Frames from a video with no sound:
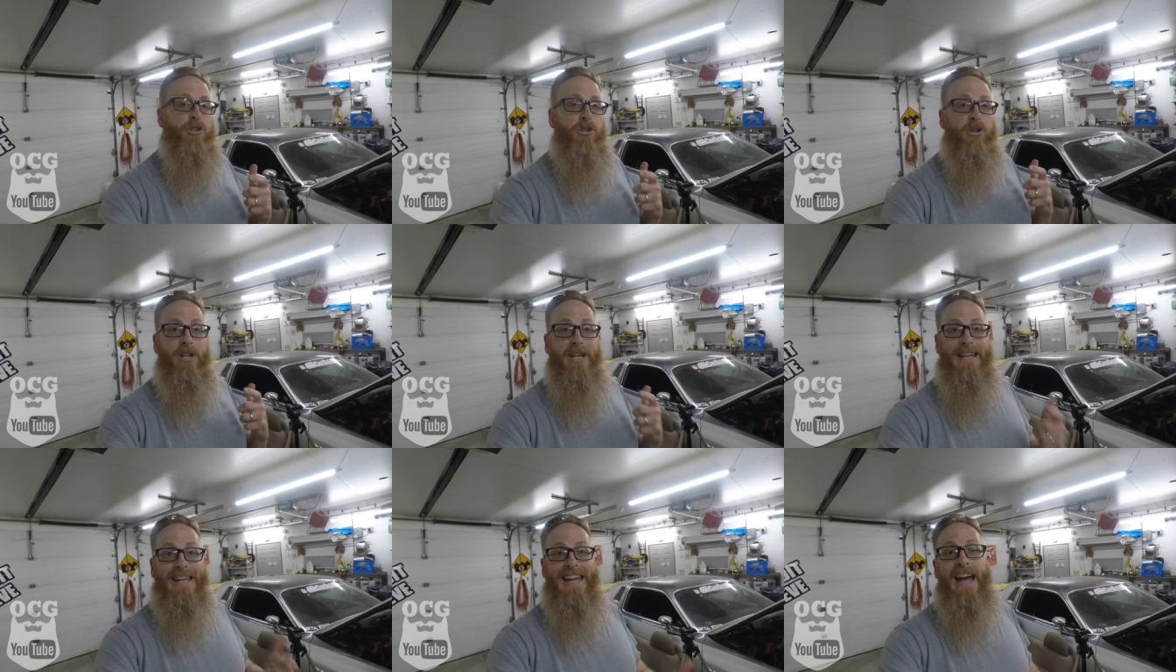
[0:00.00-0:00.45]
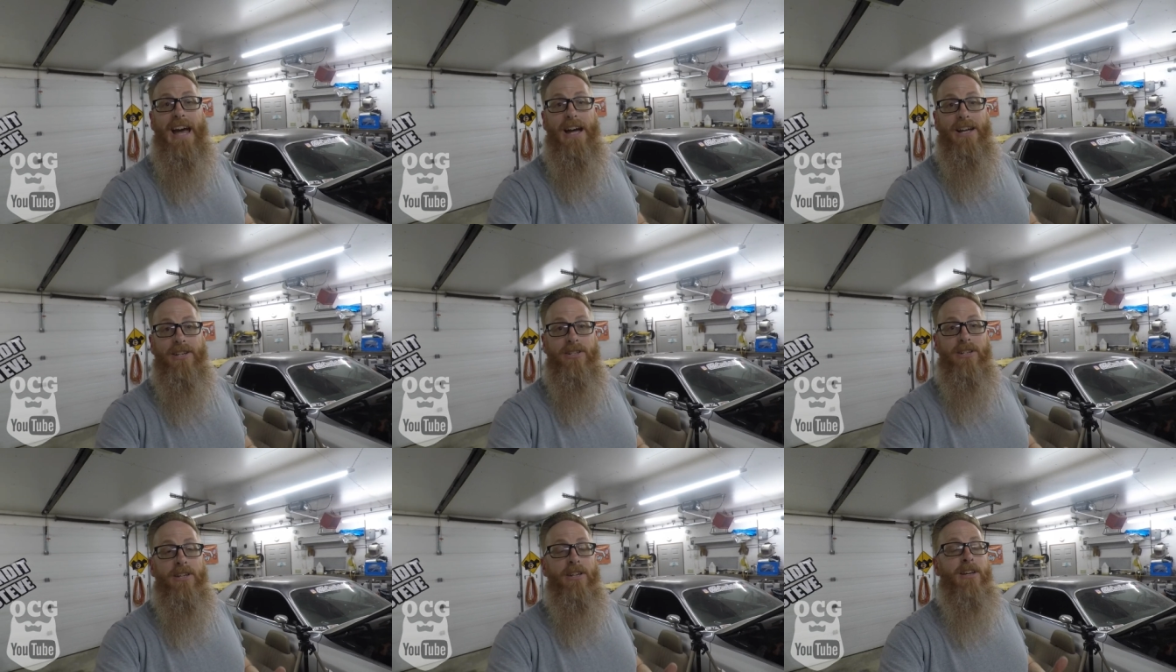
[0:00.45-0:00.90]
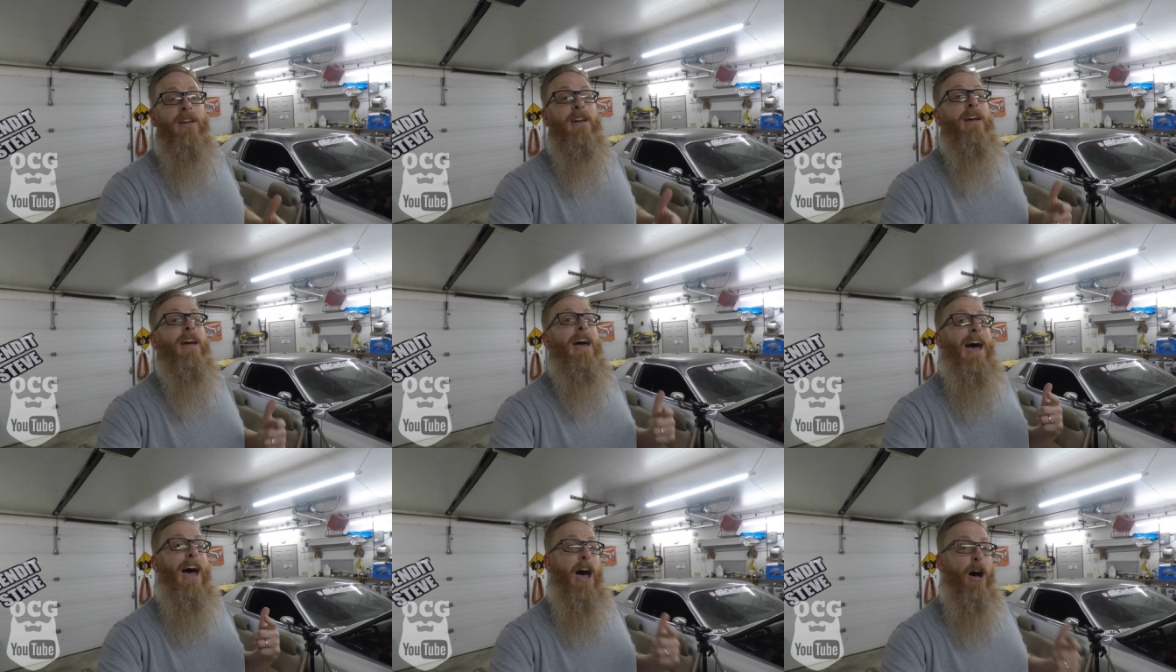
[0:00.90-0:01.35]
gonna guess
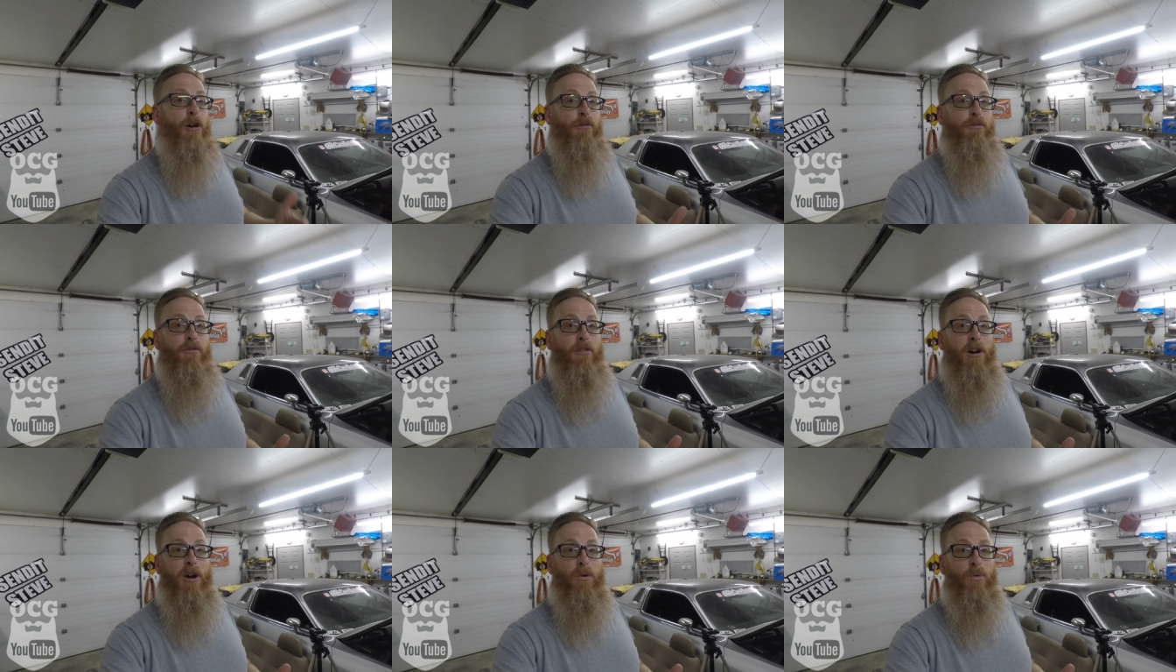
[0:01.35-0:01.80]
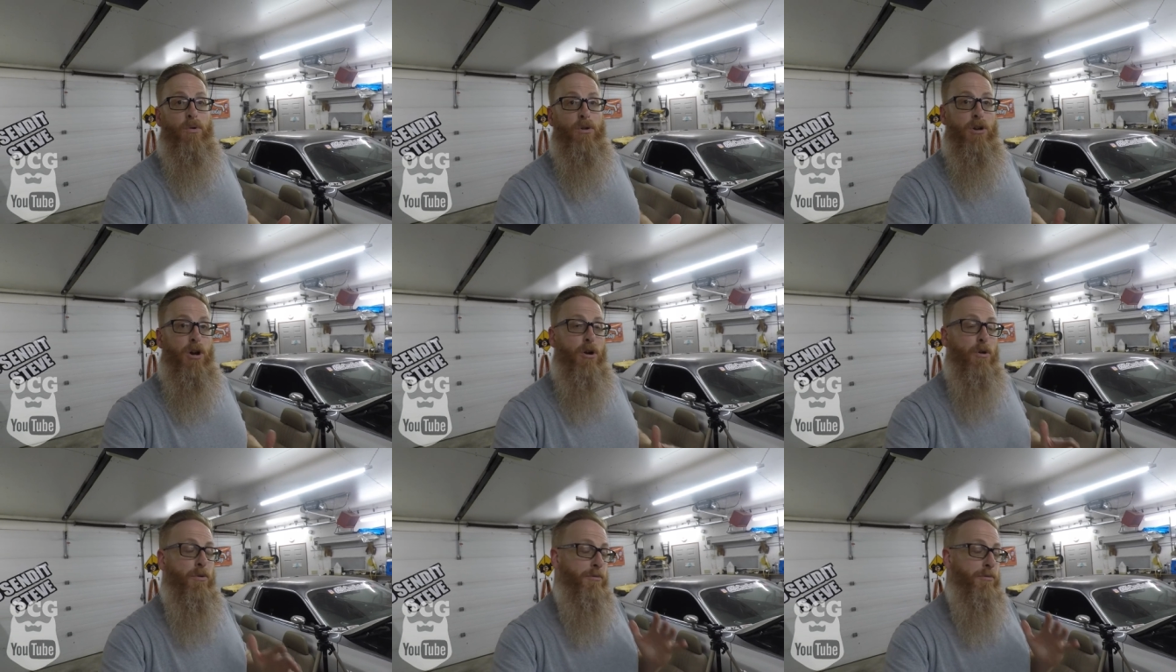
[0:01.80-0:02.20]
how far it will go.